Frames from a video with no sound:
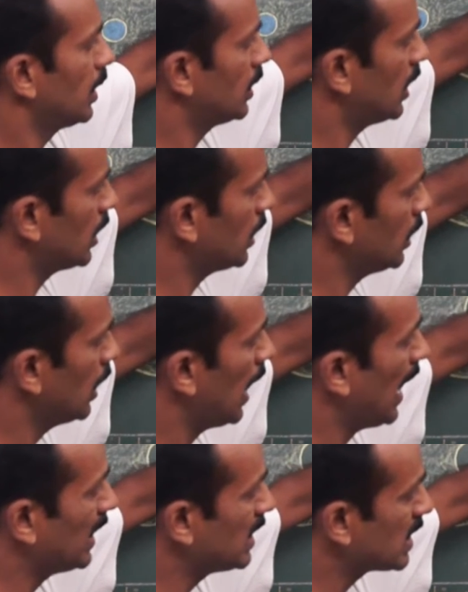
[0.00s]
The
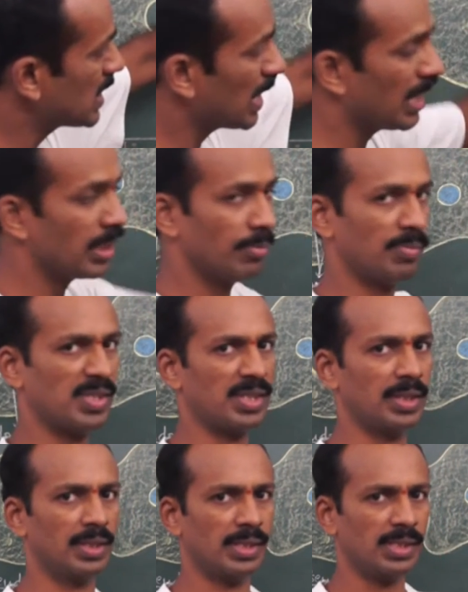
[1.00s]

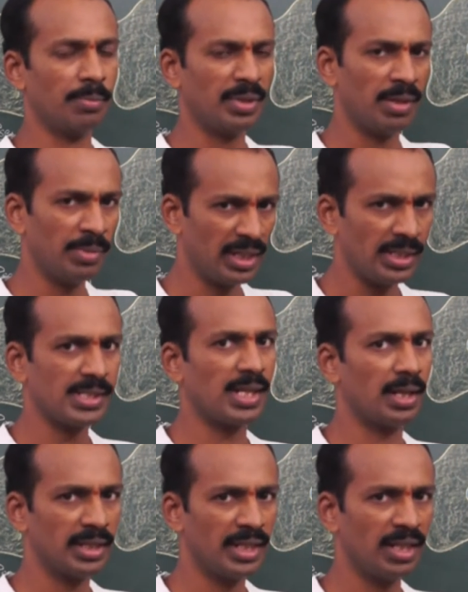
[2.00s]
enzymes, some chemicals
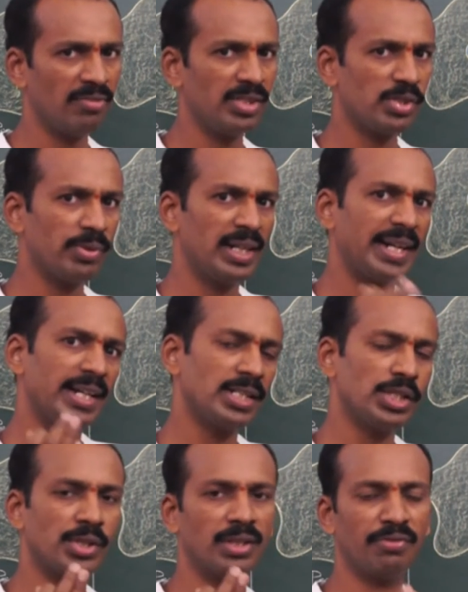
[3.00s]
are there which will
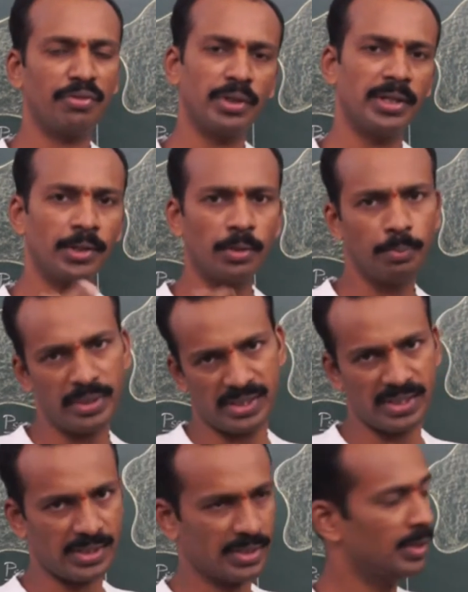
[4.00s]
digest the food into
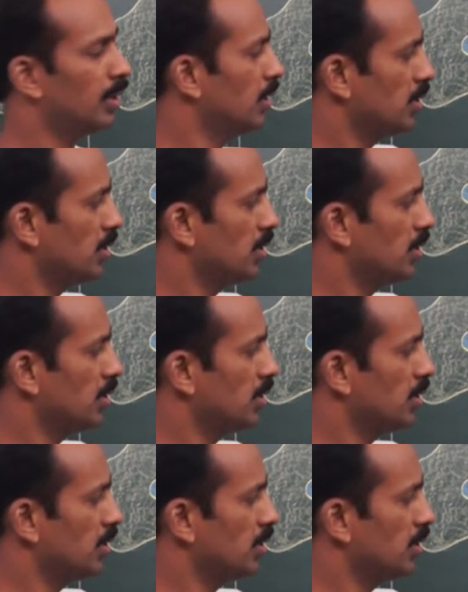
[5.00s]
pieces.